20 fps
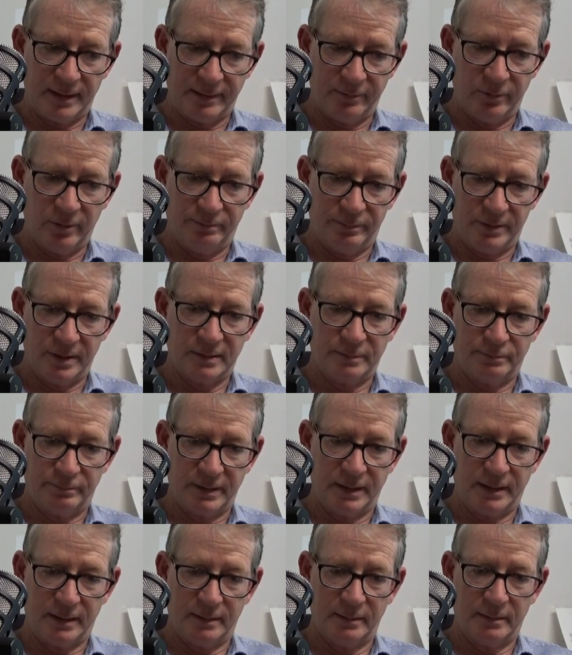it would just
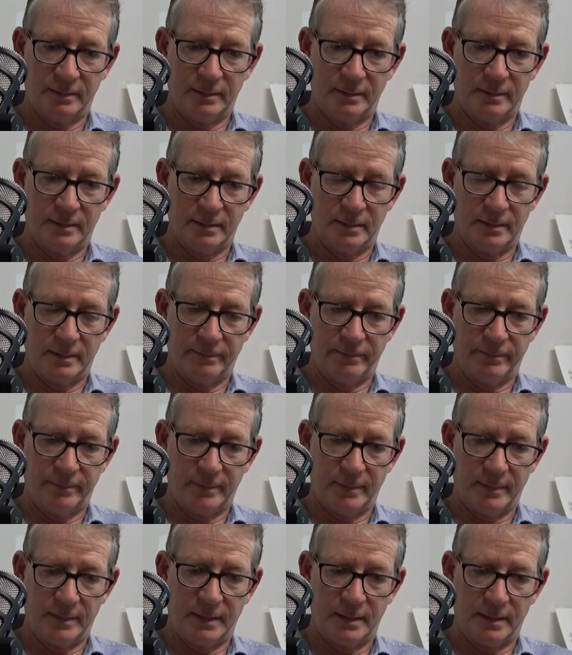be
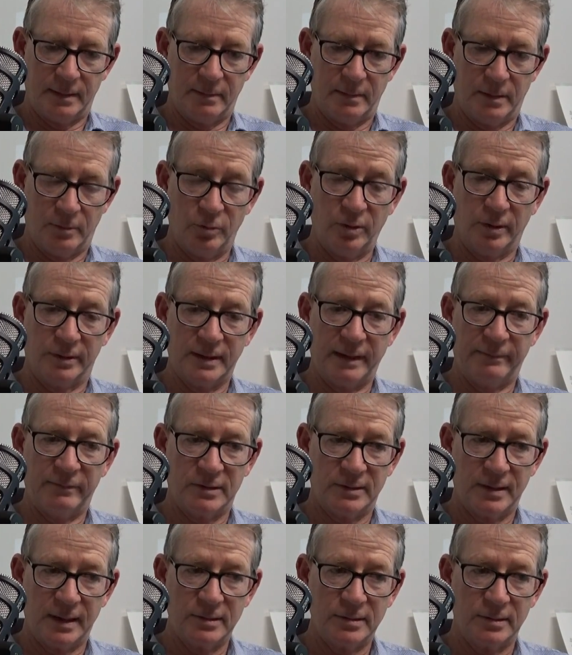real
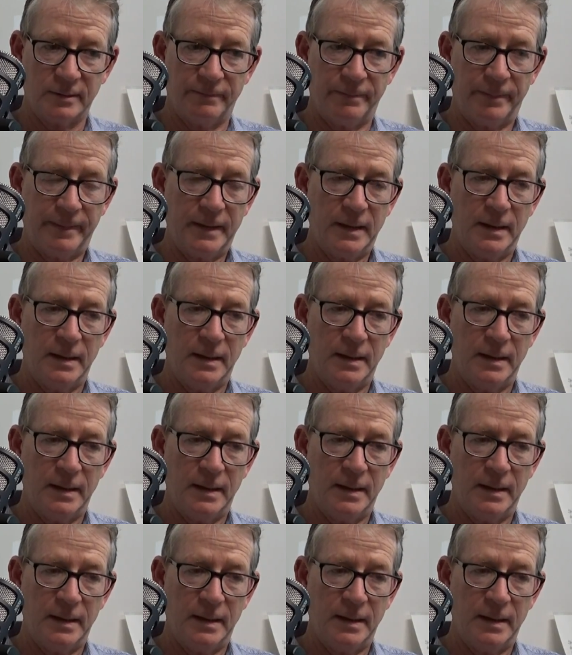devastation.